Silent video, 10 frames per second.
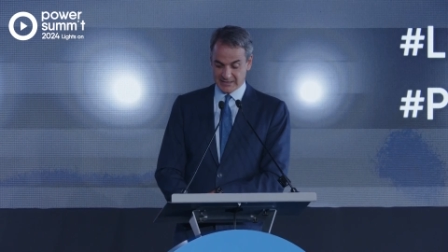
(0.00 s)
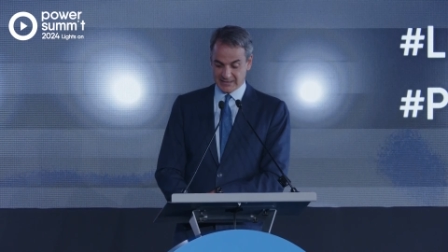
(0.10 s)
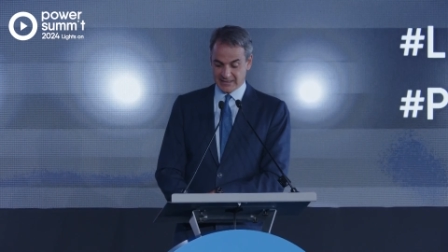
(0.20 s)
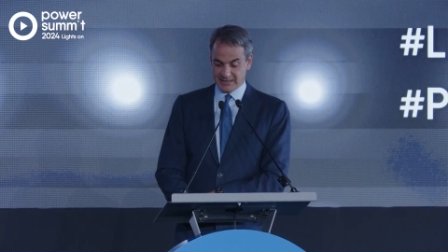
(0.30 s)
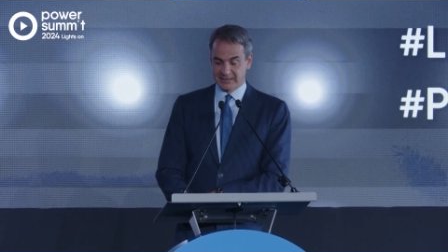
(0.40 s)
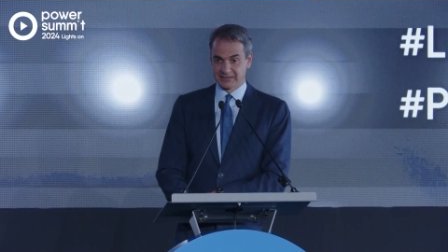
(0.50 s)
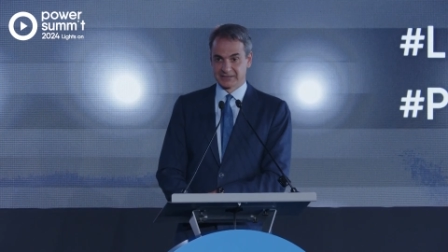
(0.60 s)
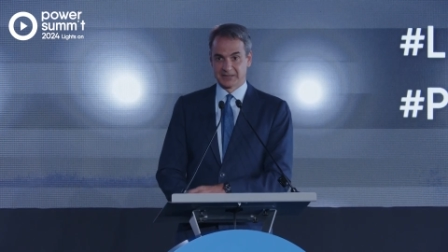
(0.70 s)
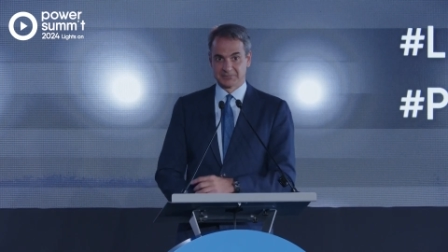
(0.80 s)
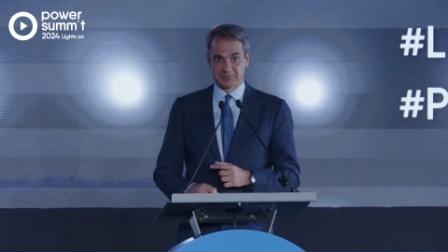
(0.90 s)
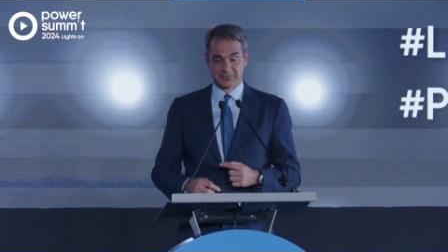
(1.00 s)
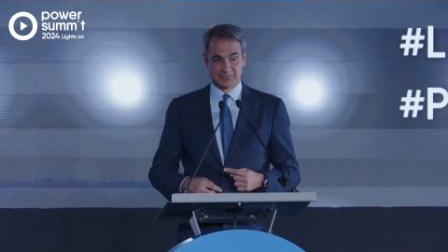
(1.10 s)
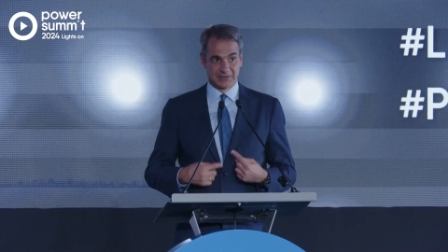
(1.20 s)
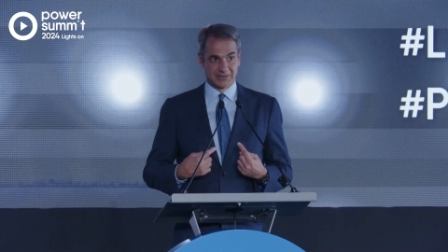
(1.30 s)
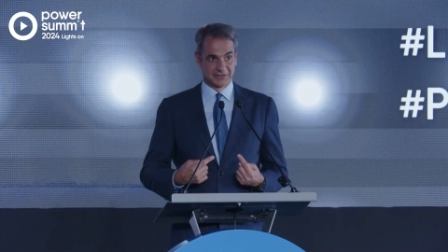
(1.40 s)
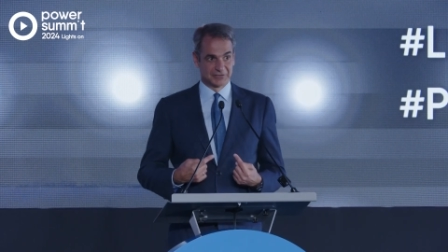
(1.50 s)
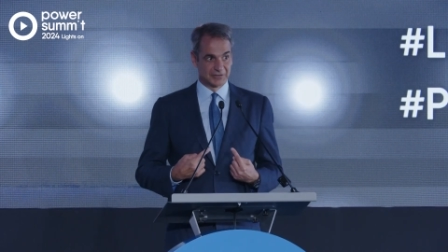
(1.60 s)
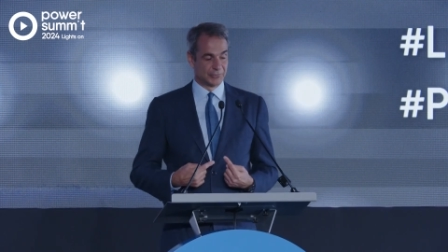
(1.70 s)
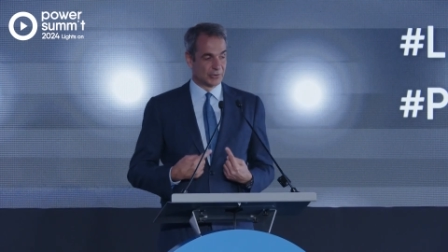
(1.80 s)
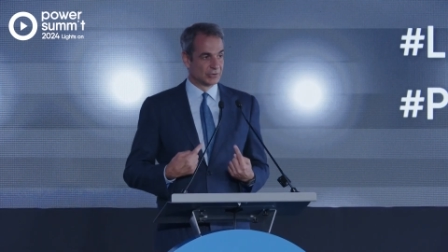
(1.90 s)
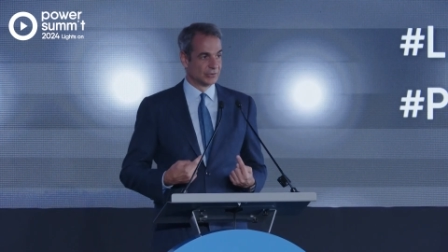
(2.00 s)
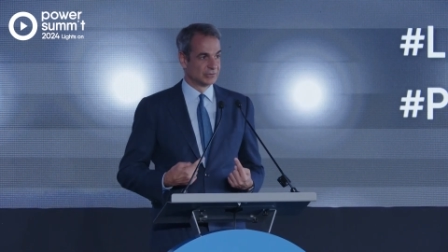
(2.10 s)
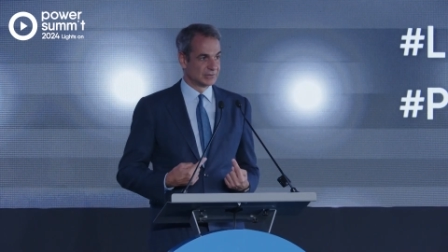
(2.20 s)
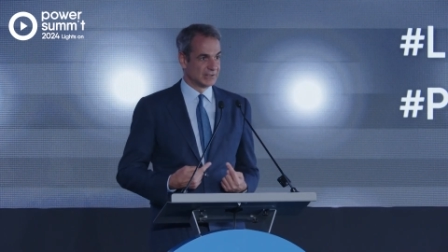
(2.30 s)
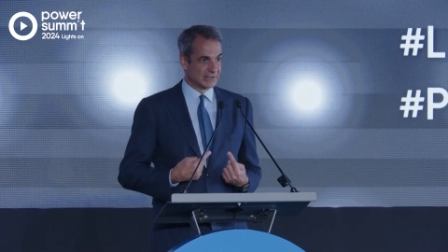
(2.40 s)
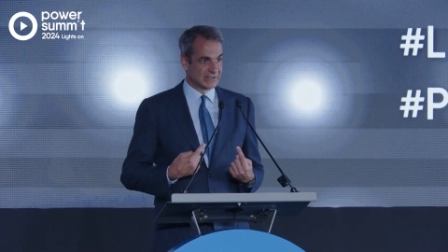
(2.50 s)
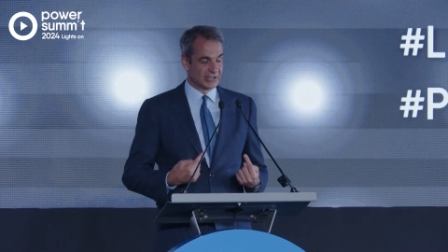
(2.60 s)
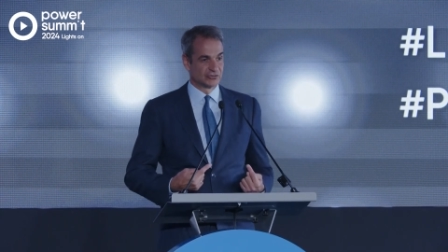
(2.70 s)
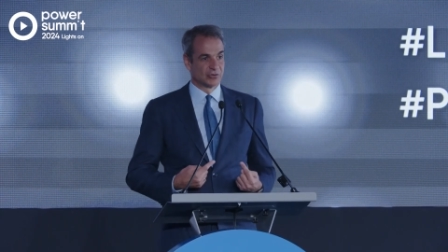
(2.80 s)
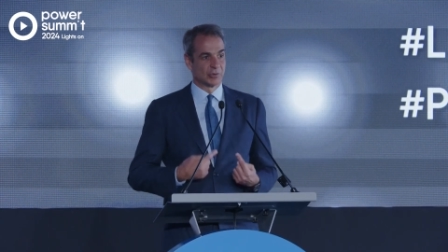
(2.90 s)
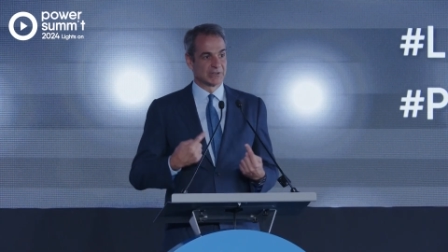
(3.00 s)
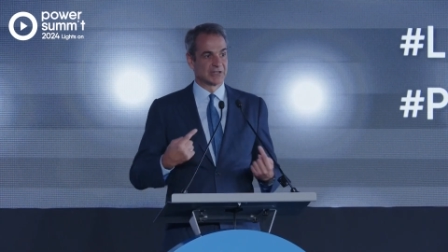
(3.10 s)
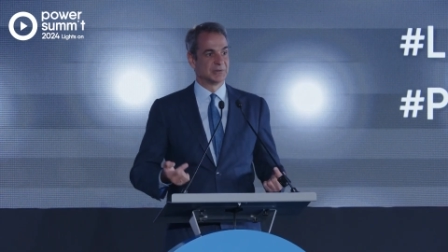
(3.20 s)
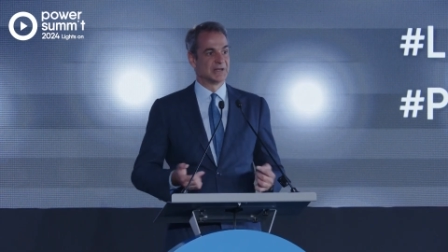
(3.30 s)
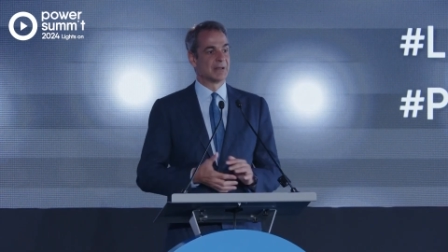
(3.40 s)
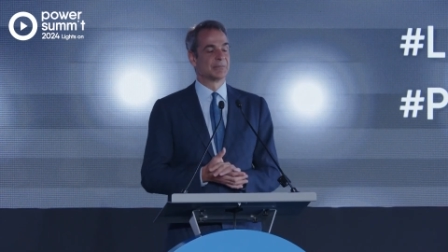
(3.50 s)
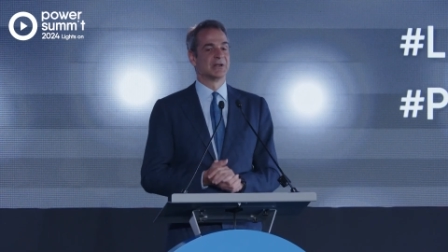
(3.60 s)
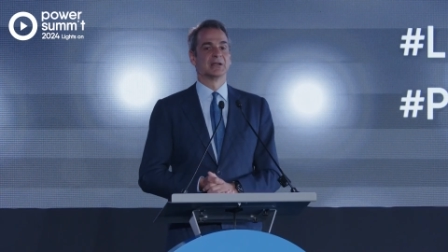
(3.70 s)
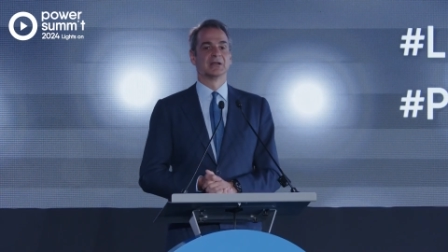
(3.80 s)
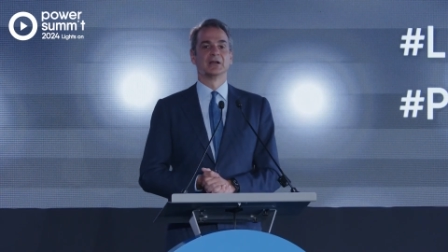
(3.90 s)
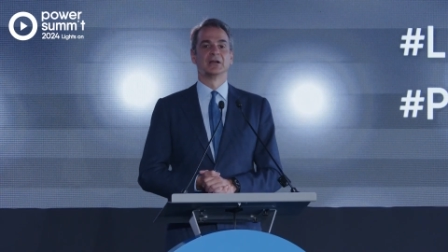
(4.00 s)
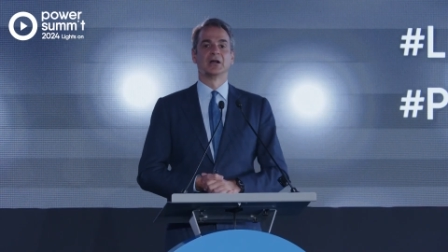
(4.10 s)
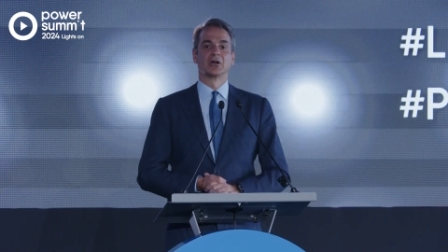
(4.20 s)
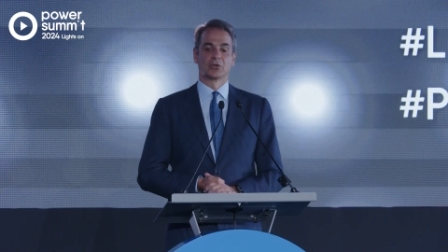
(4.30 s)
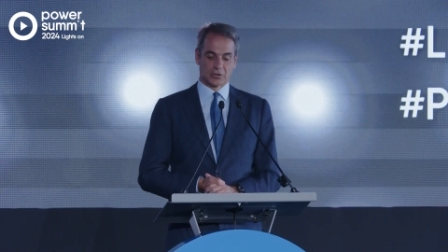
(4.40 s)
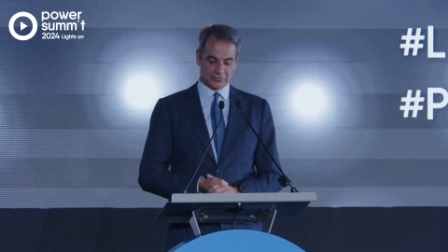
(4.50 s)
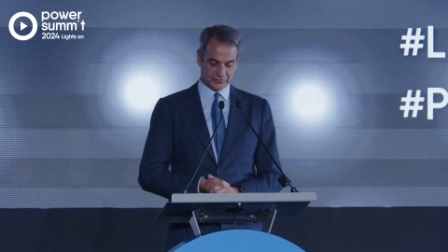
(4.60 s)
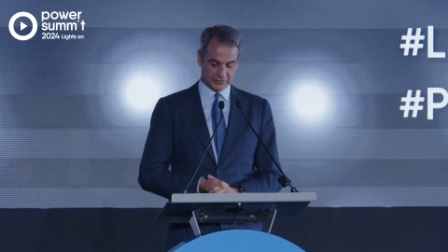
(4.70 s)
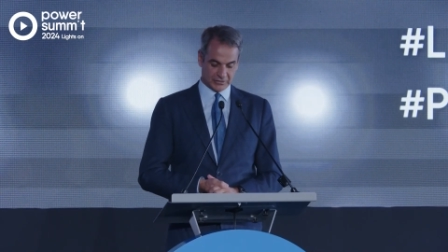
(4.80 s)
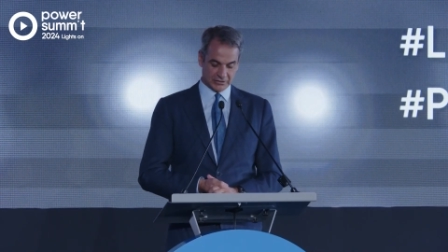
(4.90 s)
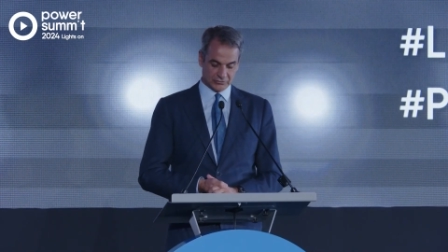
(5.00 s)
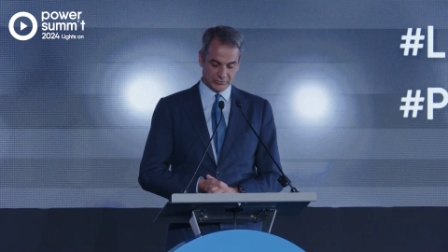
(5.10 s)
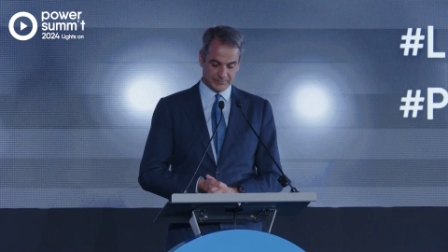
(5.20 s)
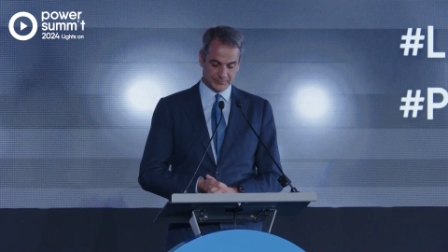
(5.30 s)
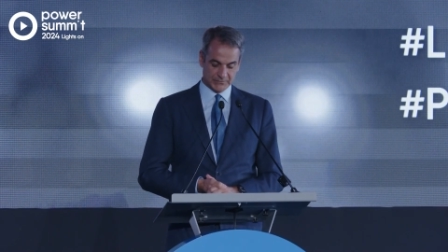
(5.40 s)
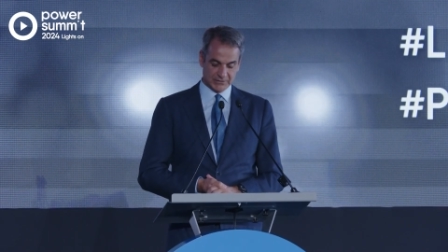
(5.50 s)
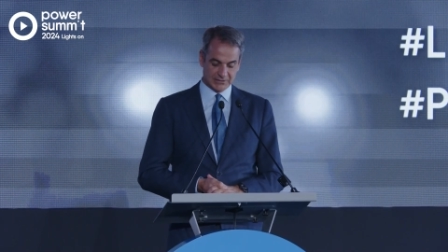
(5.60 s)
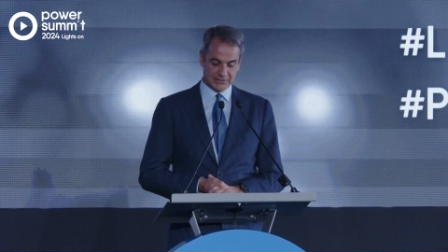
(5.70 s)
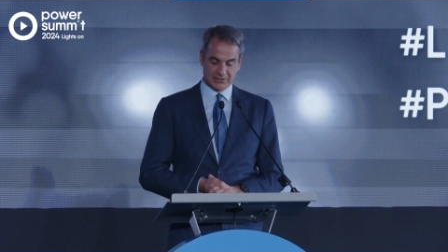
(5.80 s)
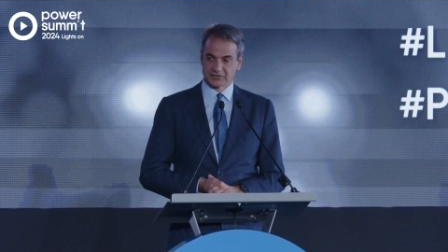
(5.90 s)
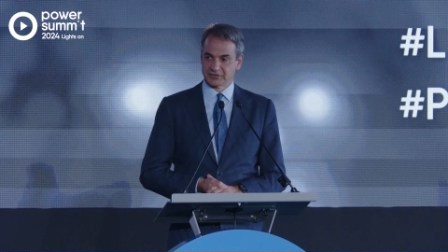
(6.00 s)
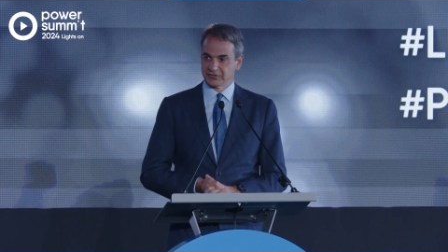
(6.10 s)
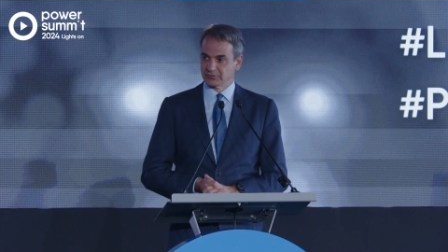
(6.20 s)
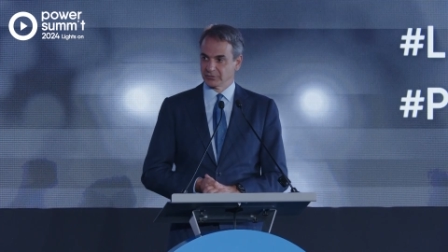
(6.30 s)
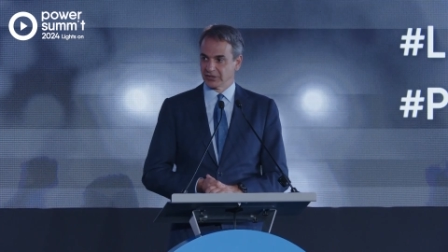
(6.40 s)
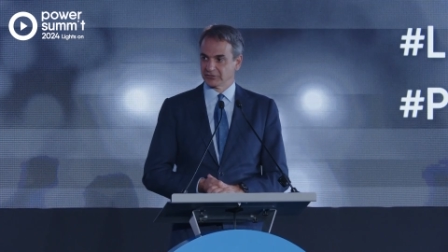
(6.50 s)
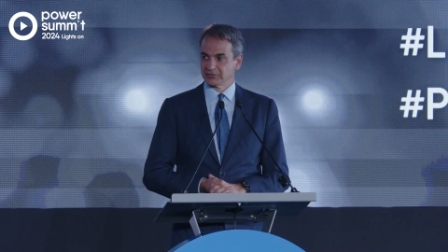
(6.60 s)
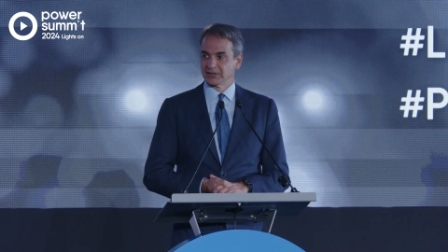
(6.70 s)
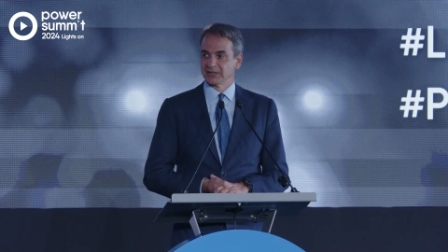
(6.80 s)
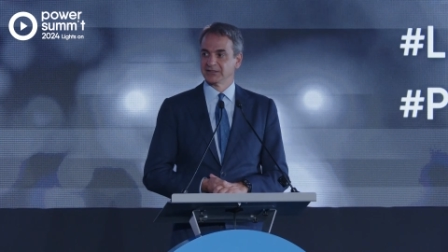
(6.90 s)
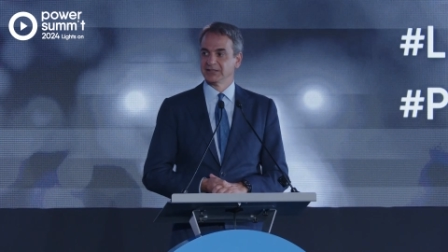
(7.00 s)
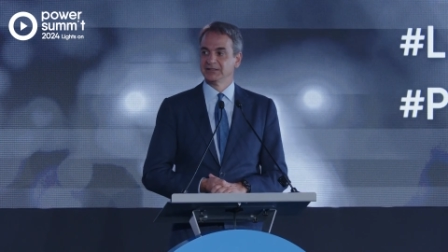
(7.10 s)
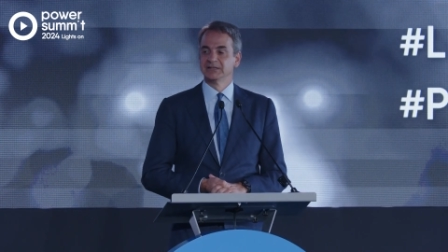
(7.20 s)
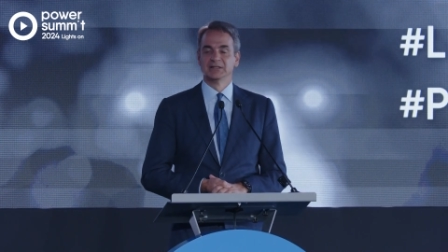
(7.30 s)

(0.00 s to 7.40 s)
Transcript: and it's a very good indication of what has been happening across the country since 2019.